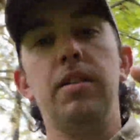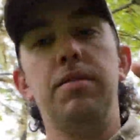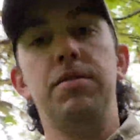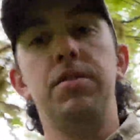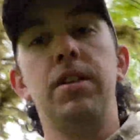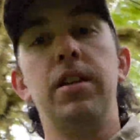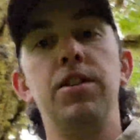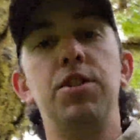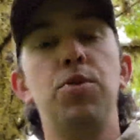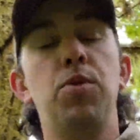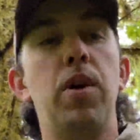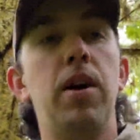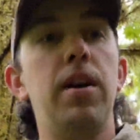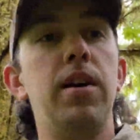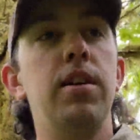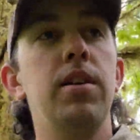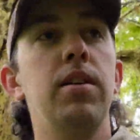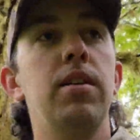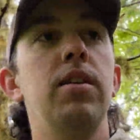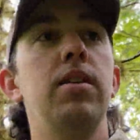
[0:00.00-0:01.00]

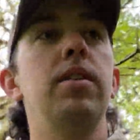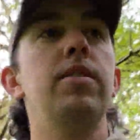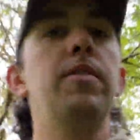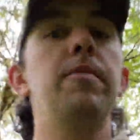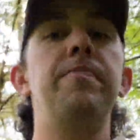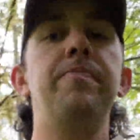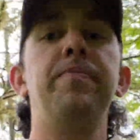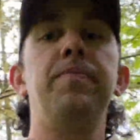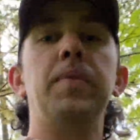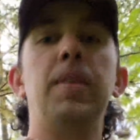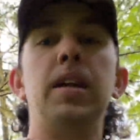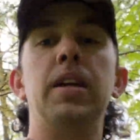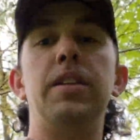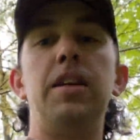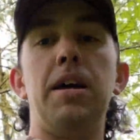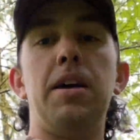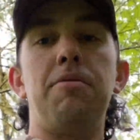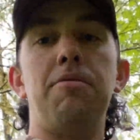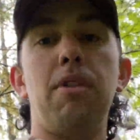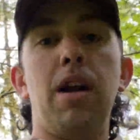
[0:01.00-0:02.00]
sanctuary,
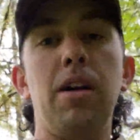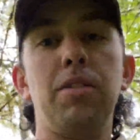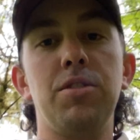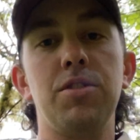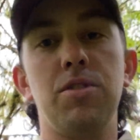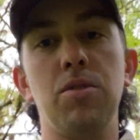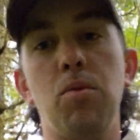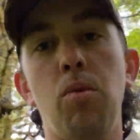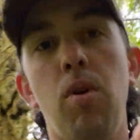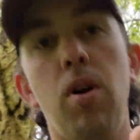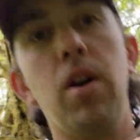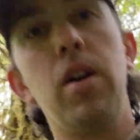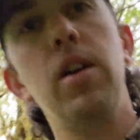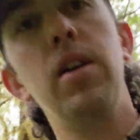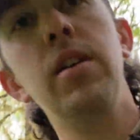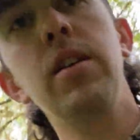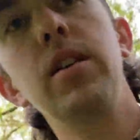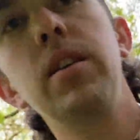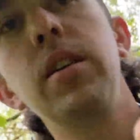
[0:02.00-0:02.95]
they have routes to water,